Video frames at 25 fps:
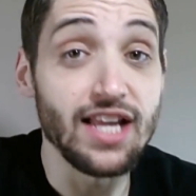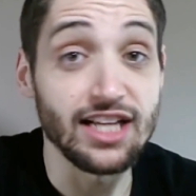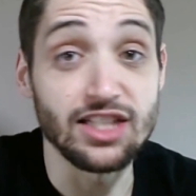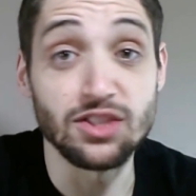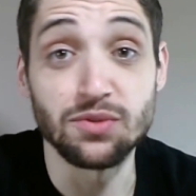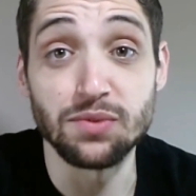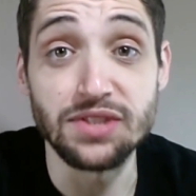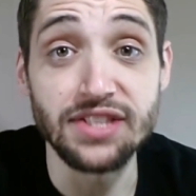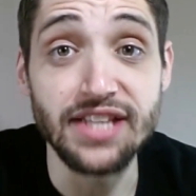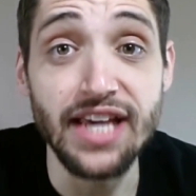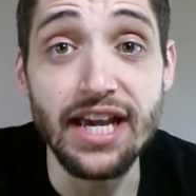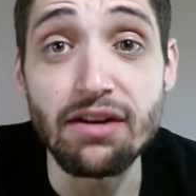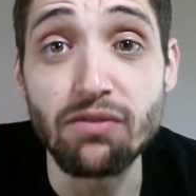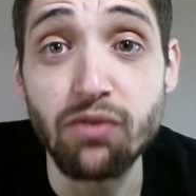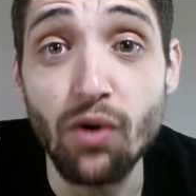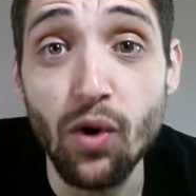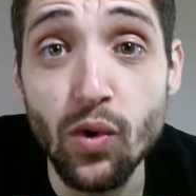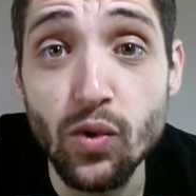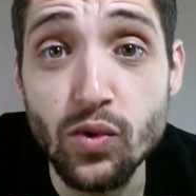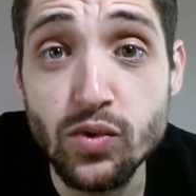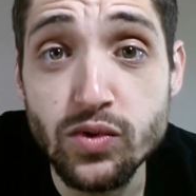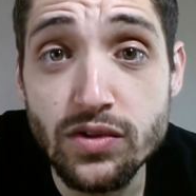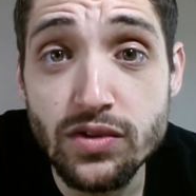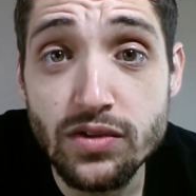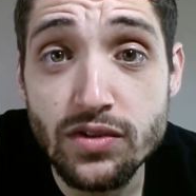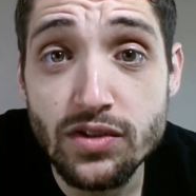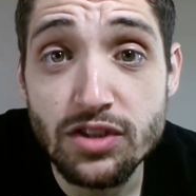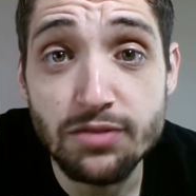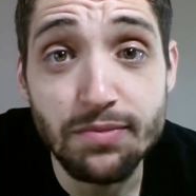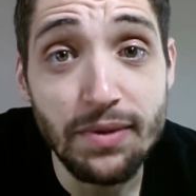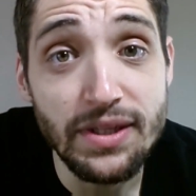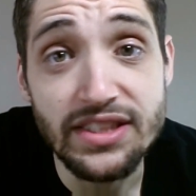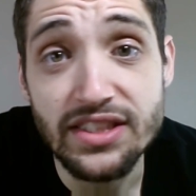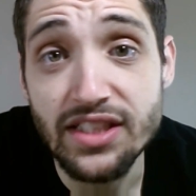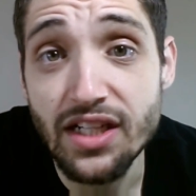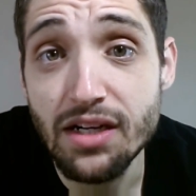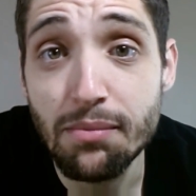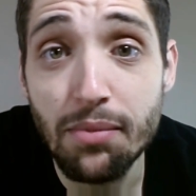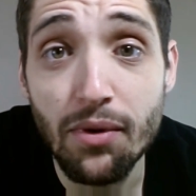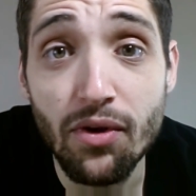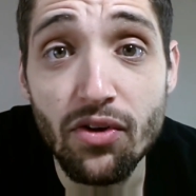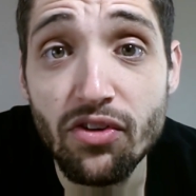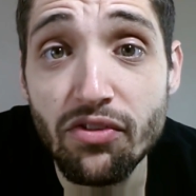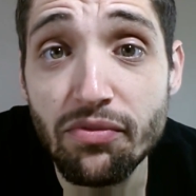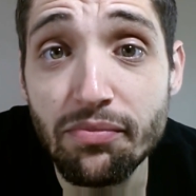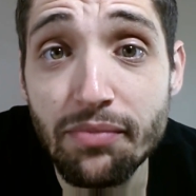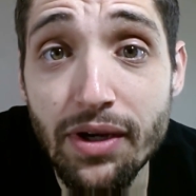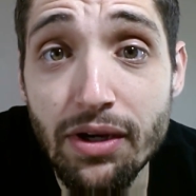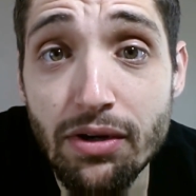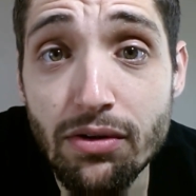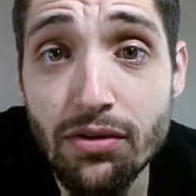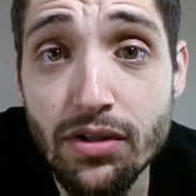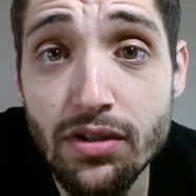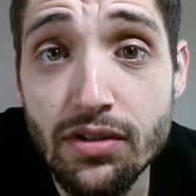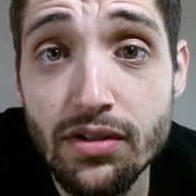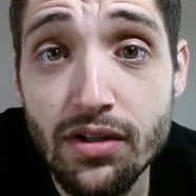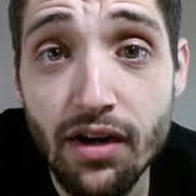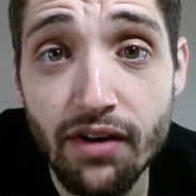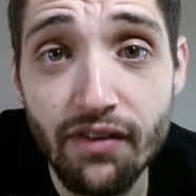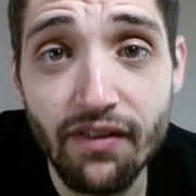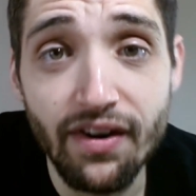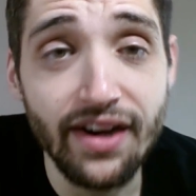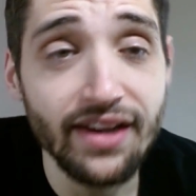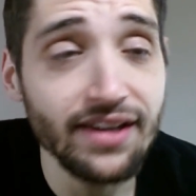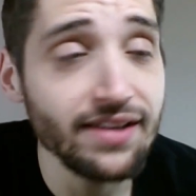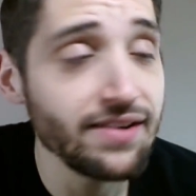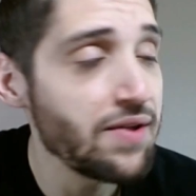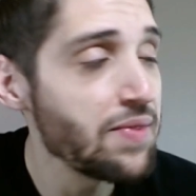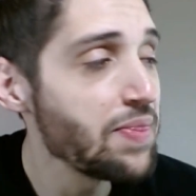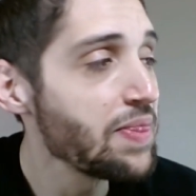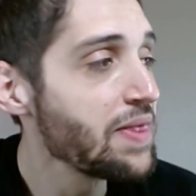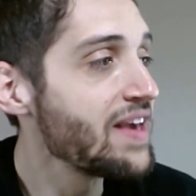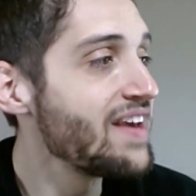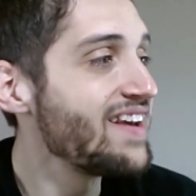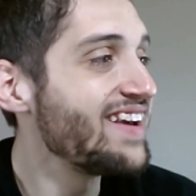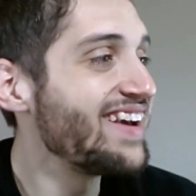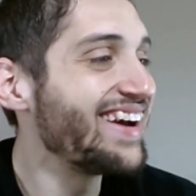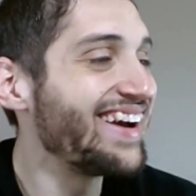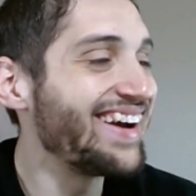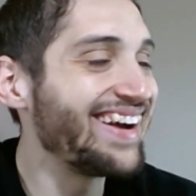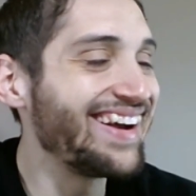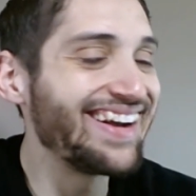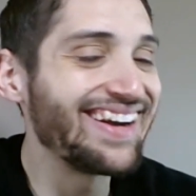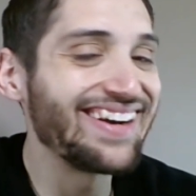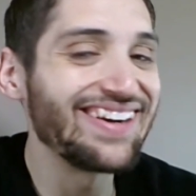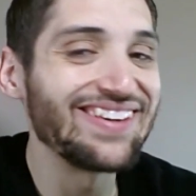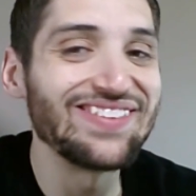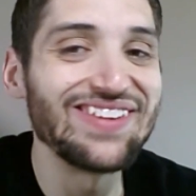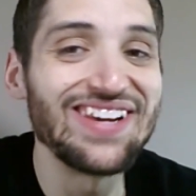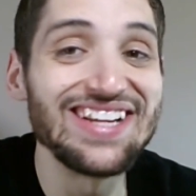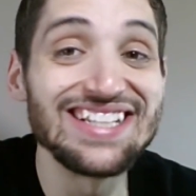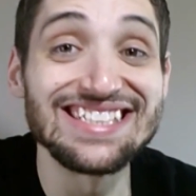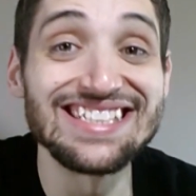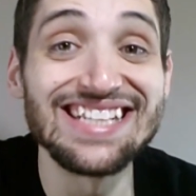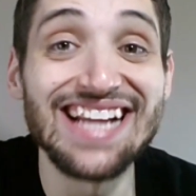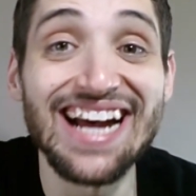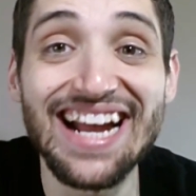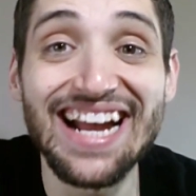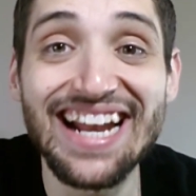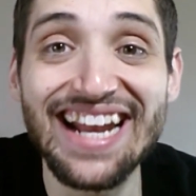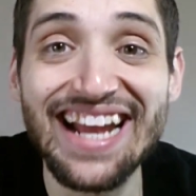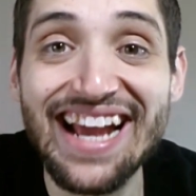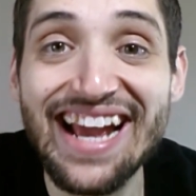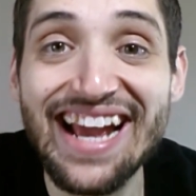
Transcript: like Swiss cake rolls, especially in a bowl of milk, all right? It's